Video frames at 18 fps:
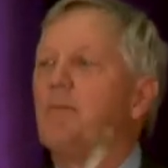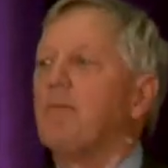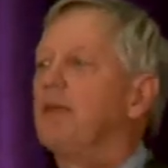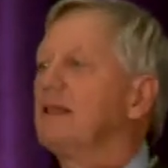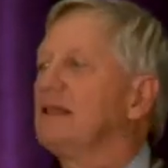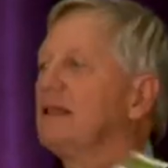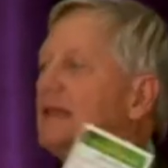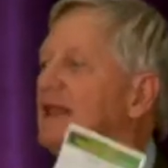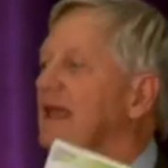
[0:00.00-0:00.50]

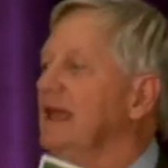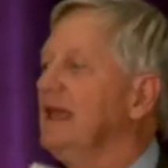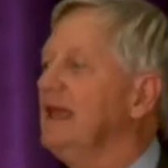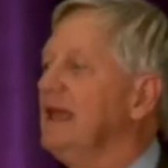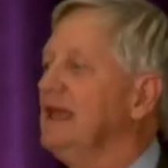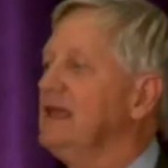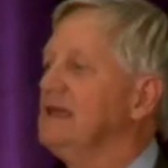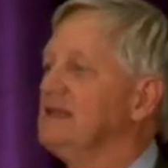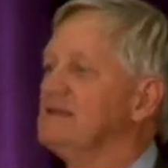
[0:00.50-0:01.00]

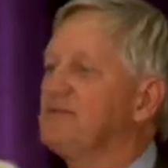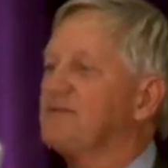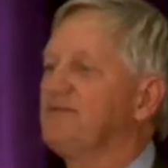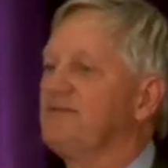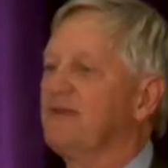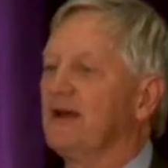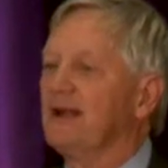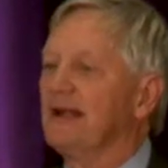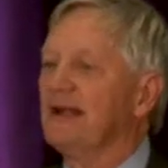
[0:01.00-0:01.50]
Please
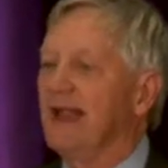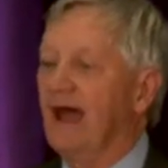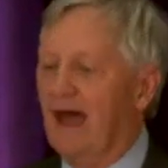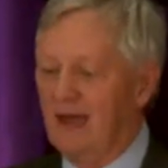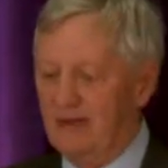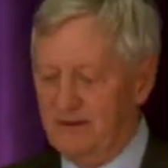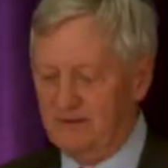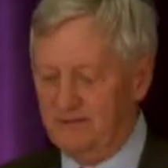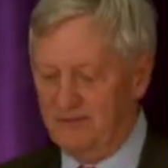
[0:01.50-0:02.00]
fill it
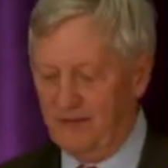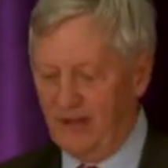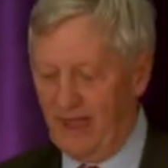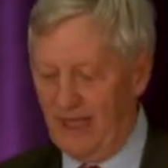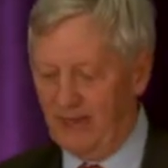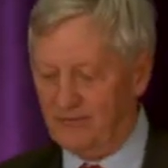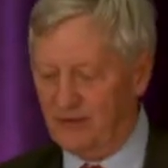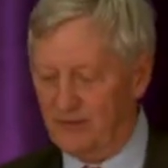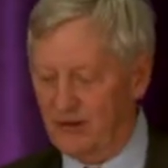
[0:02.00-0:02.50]
out if you
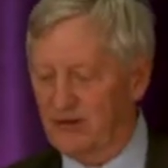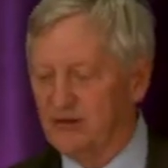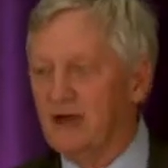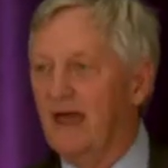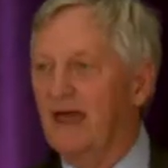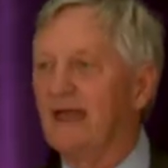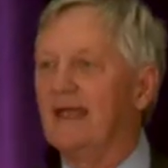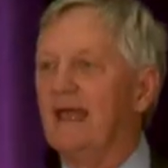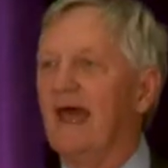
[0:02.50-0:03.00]
haven't
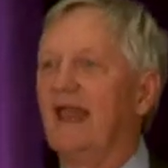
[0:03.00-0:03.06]
already.